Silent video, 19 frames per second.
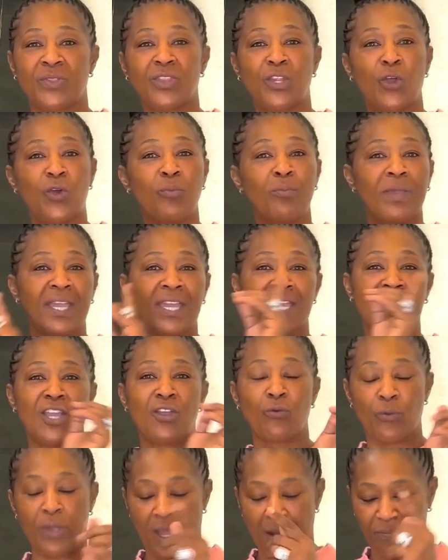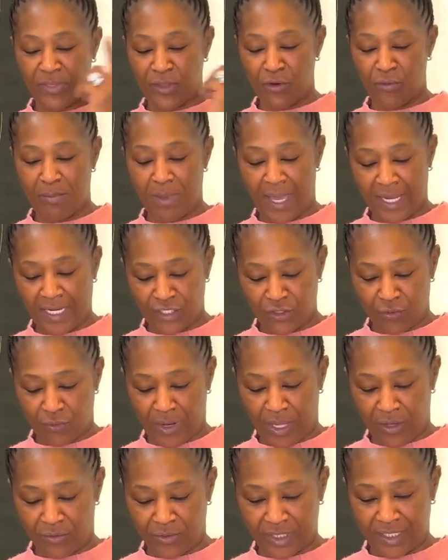No man can wrap their mind
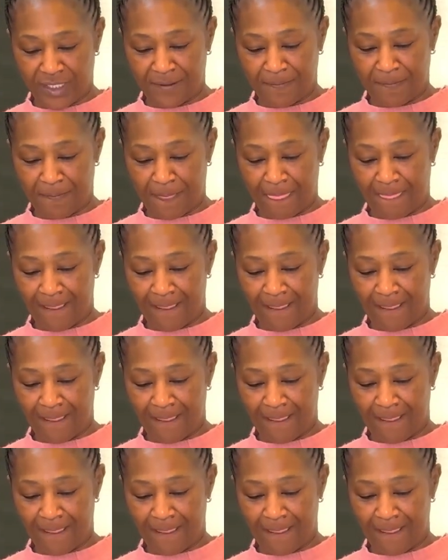around it.